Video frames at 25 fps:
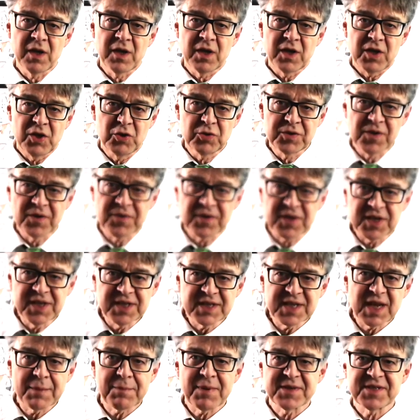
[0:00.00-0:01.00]
Using the
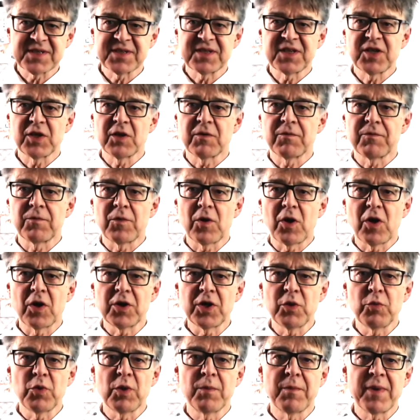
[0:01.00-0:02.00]
heat capacity of
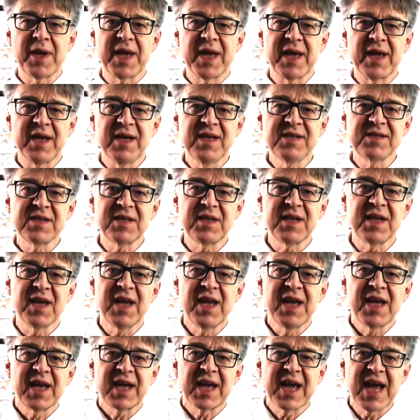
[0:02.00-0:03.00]
water, we may easily
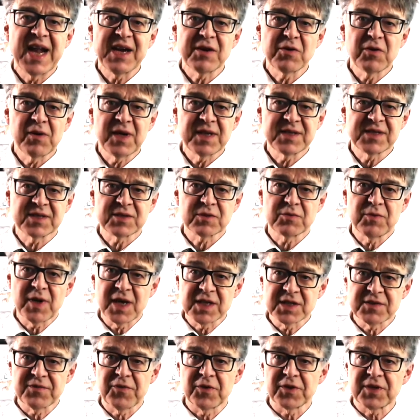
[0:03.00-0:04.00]
calculate the
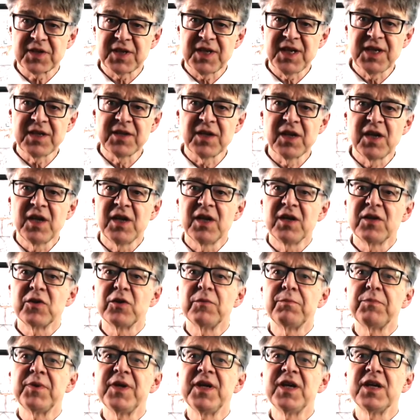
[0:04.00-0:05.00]
transferred heat to
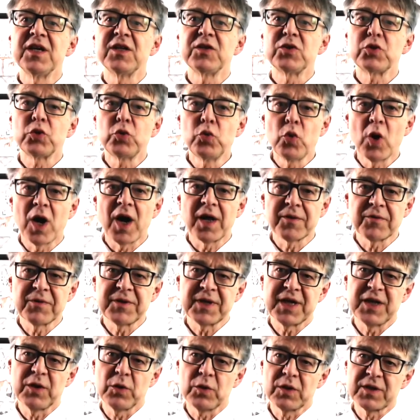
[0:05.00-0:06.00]
be
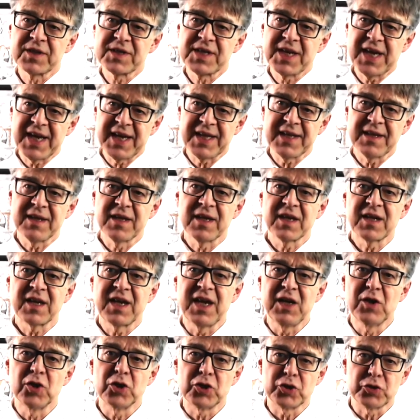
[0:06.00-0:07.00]
210
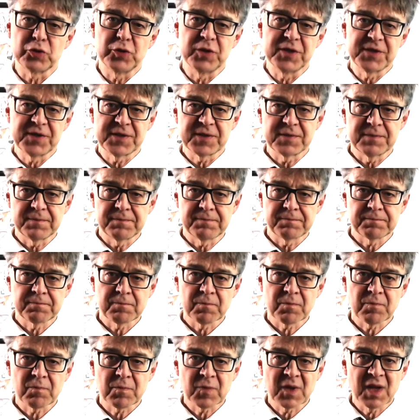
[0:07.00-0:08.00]
kilojoules.
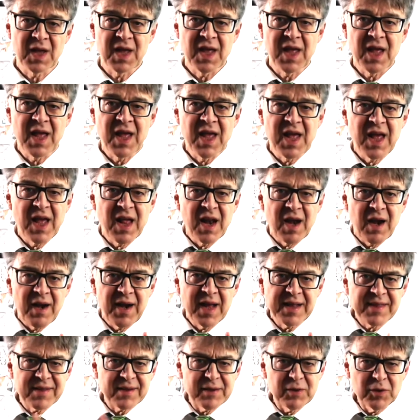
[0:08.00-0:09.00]

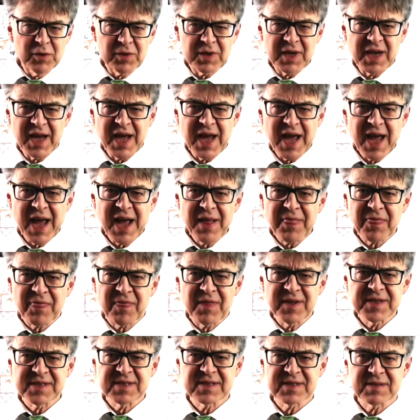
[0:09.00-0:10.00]
Let's look at
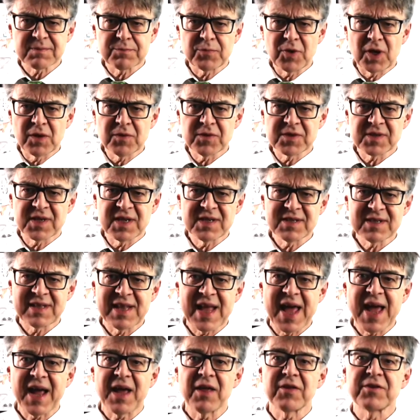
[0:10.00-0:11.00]
this process
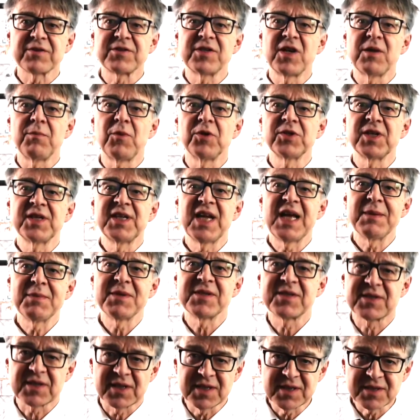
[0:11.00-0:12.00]
like a
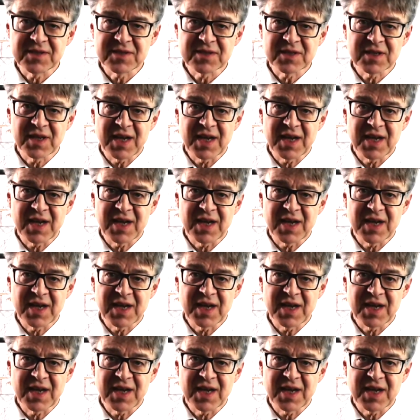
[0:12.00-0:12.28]
thermodynamicist